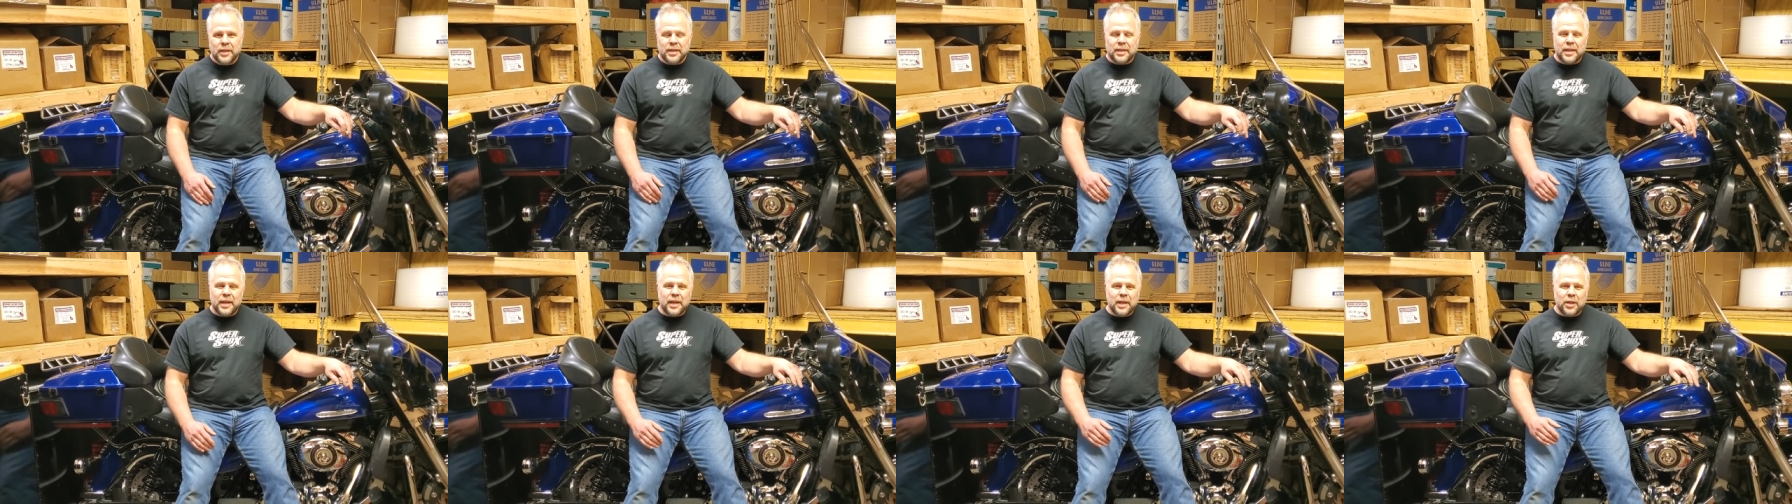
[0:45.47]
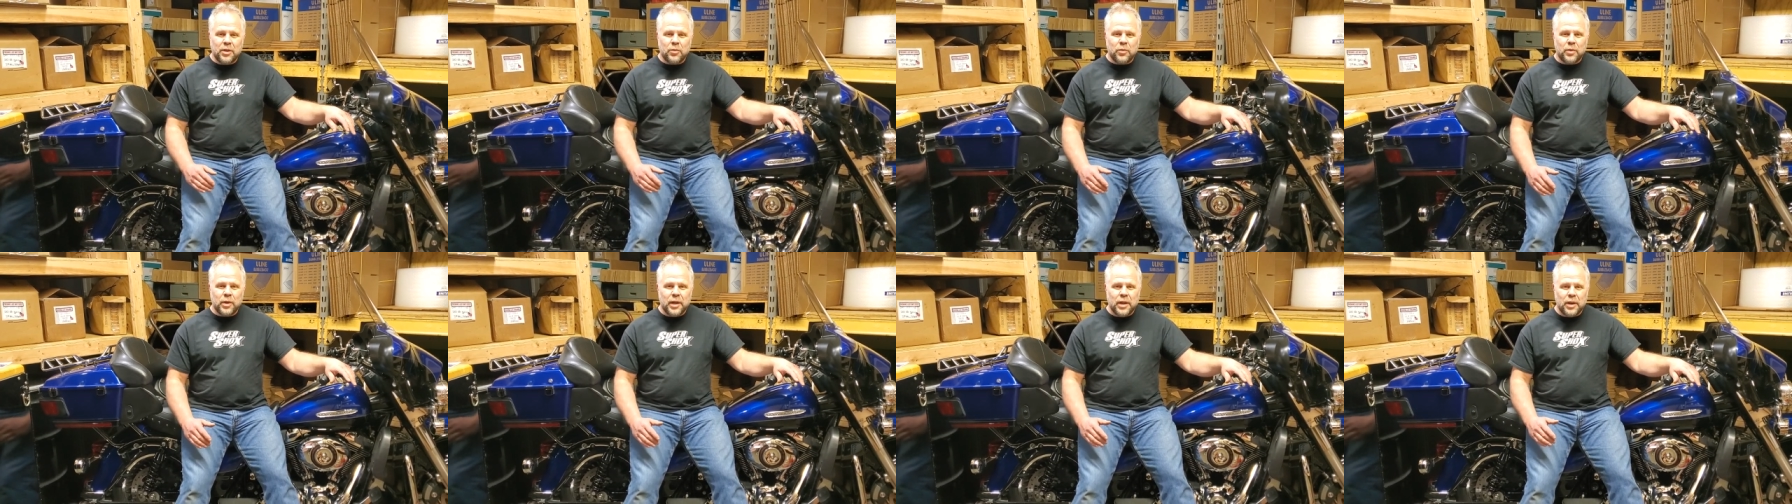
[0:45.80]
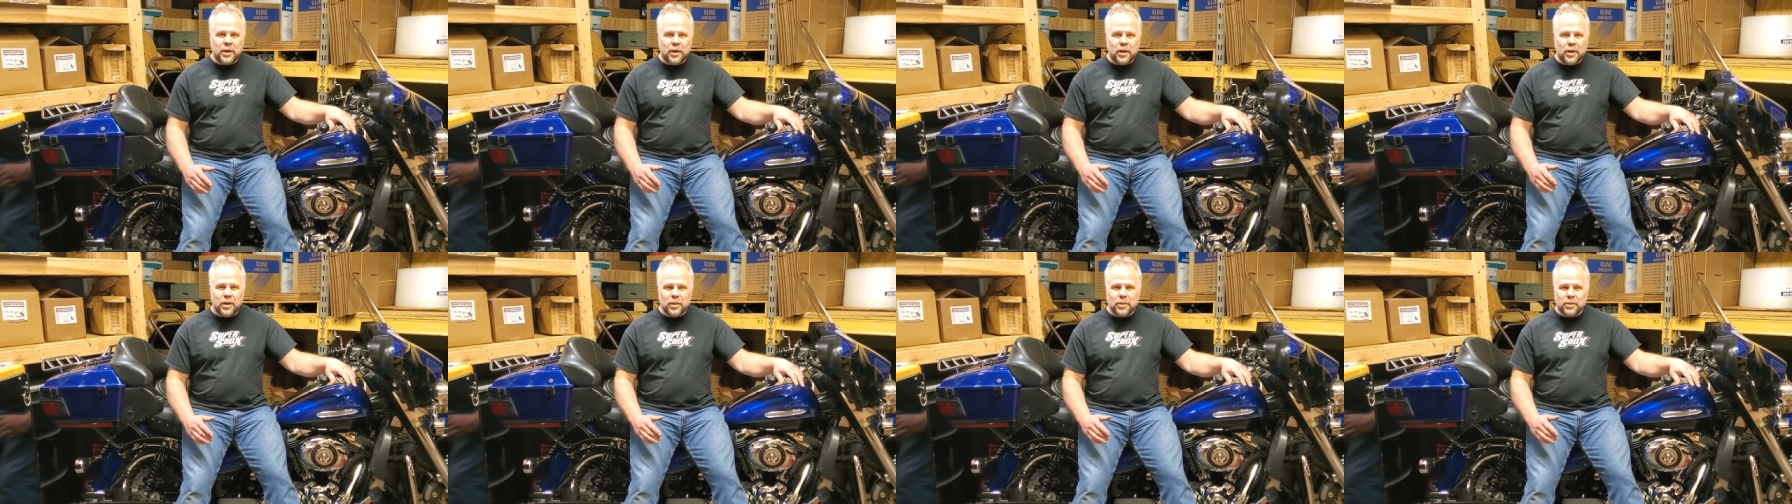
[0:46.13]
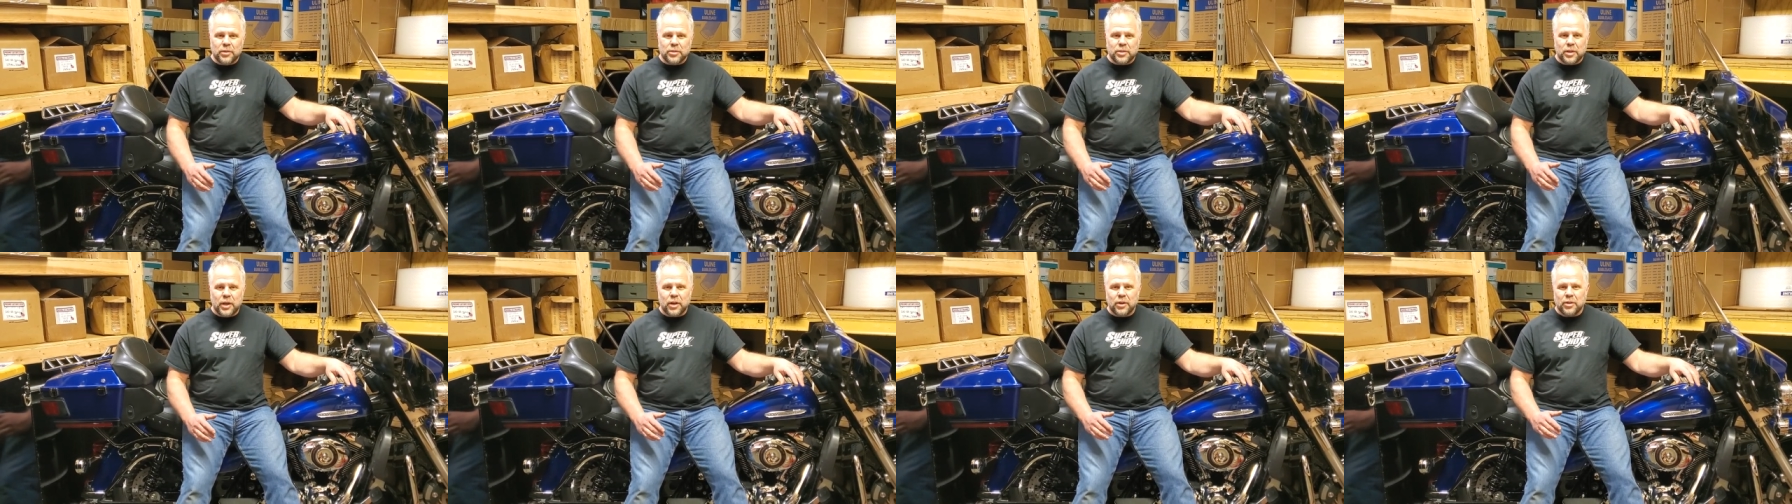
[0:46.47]
take away all
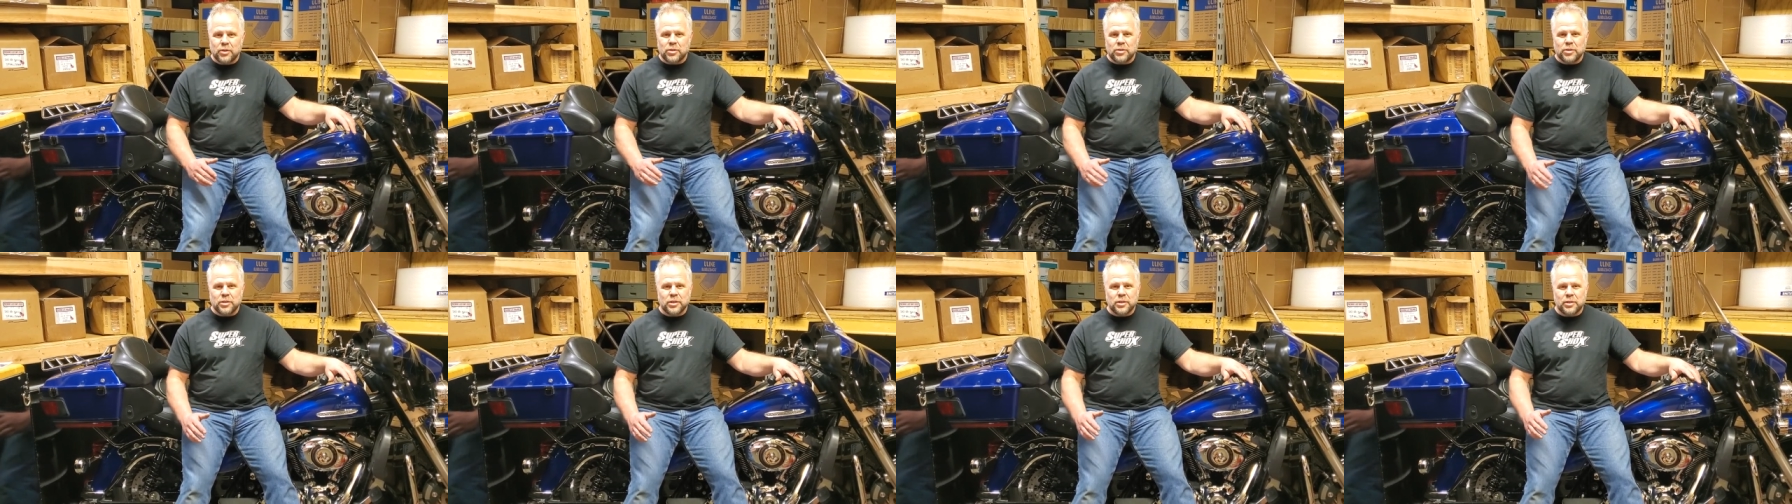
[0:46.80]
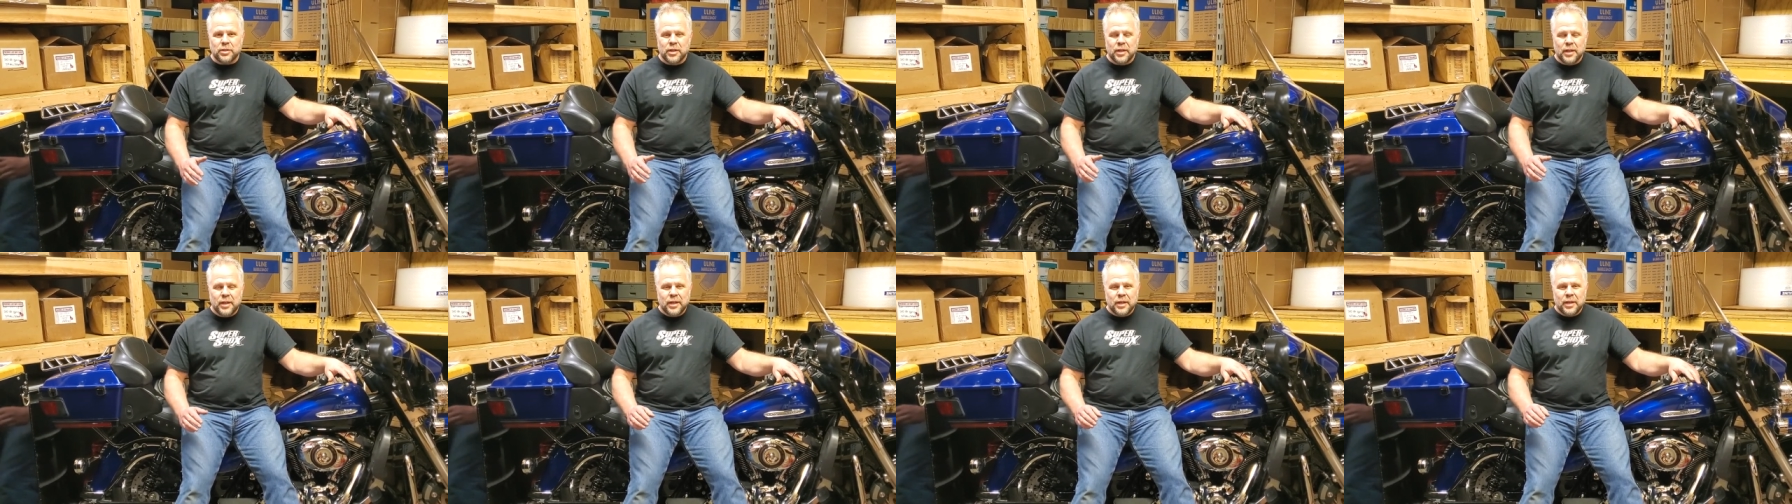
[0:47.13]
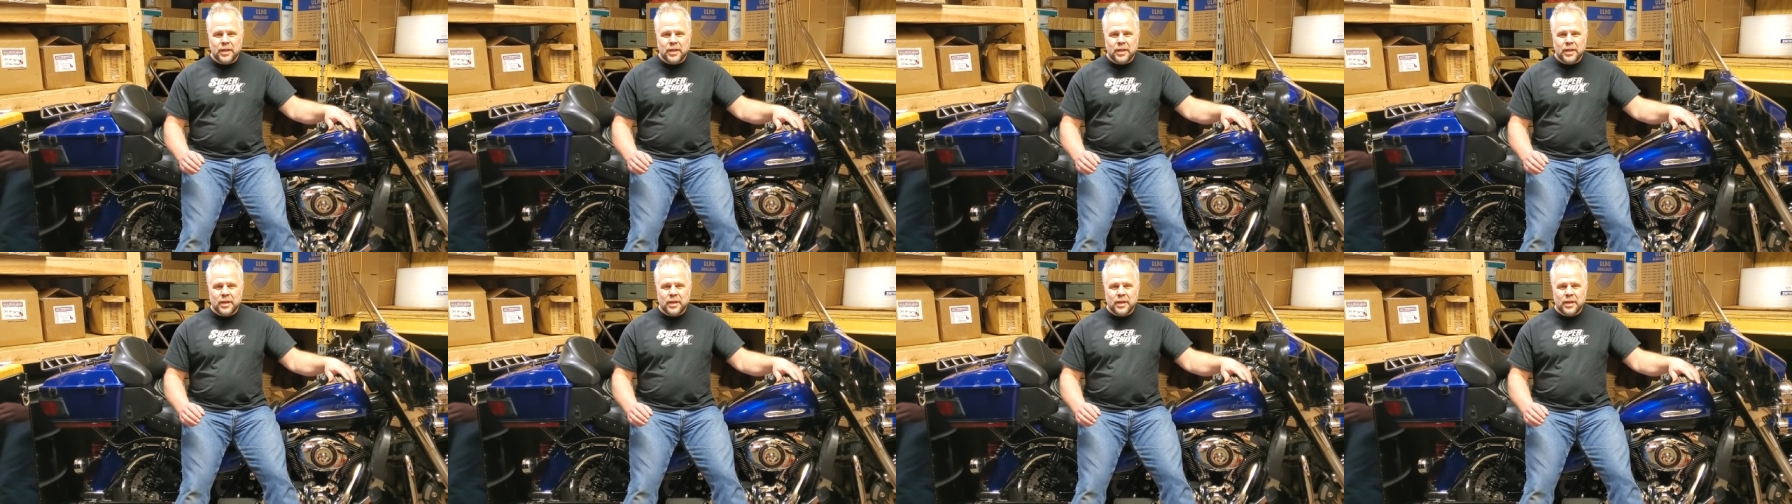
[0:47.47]
those harsh little